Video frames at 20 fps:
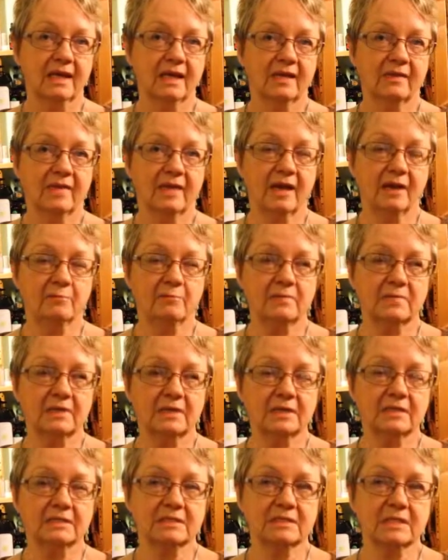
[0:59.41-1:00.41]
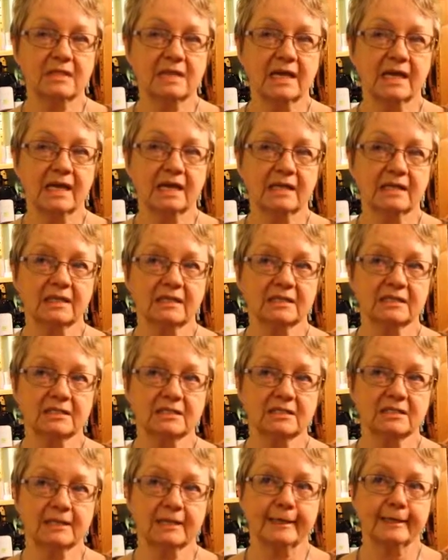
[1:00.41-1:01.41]
and that means that
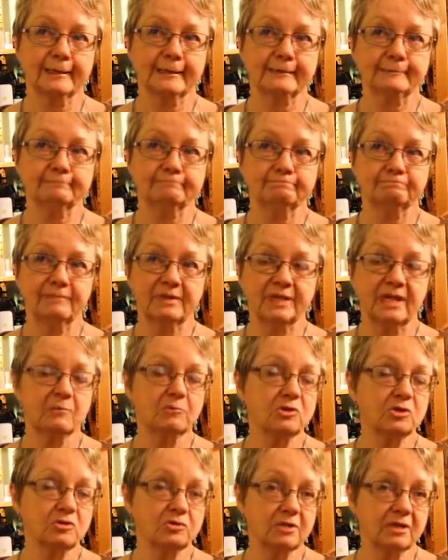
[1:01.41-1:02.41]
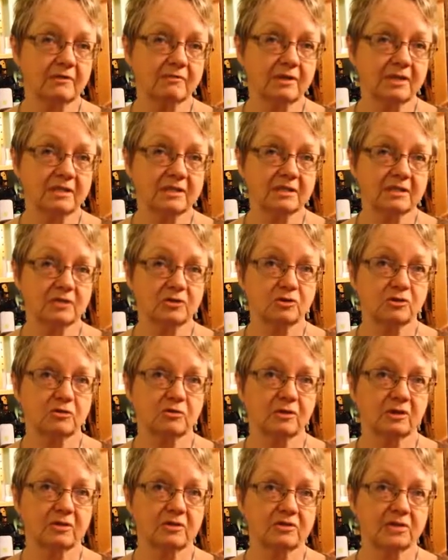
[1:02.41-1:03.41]
it's um, the chemistry of the essential
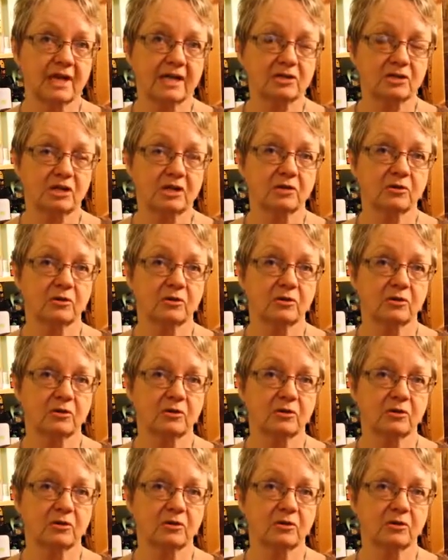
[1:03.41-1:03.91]
oils actually